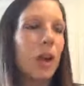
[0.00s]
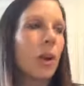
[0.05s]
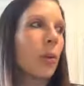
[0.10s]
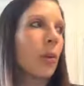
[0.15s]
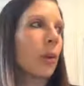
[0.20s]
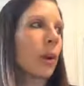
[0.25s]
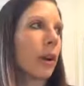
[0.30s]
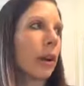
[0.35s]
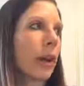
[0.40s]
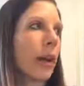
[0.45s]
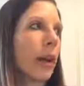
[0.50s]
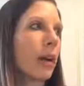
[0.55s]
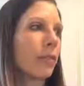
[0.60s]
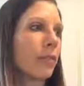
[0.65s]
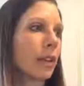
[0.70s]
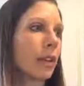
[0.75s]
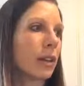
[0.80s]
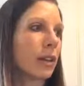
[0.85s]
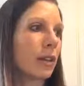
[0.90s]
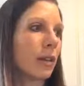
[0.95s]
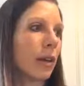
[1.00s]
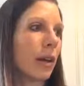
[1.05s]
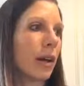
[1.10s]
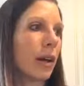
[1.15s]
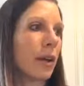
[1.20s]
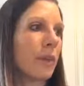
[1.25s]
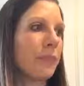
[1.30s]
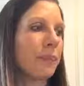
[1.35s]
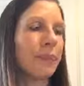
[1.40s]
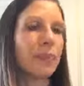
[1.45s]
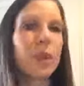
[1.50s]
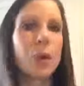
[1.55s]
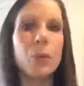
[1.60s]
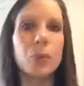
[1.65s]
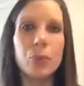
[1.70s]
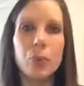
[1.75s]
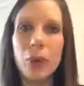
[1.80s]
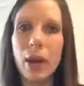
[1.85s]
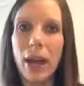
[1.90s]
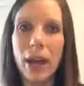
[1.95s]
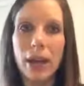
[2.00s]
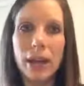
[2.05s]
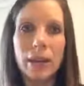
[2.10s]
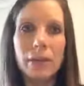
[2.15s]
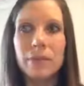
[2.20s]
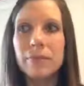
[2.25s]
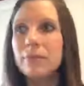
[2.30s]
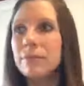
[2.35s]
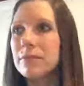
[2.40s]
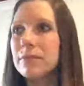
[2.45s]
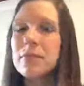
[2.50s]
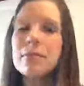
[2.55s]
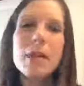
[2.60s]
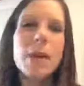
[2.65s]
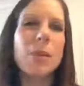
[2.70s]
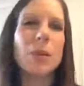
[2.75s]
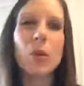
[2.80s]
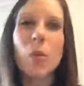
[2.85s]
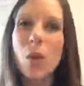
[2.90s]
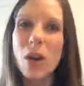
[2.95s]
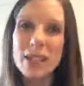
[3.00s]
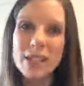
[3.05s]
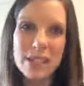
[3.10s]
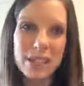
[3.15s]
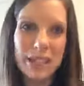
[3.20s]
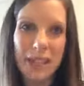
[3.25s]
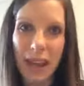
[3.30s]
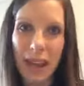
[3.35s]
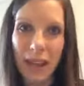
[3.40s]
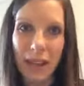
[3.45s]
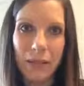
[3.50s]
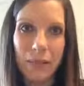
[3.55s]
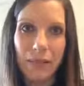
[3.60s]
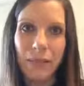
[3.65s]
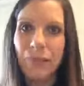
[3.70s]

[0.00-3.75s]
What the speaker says: were having bread maybe once a day.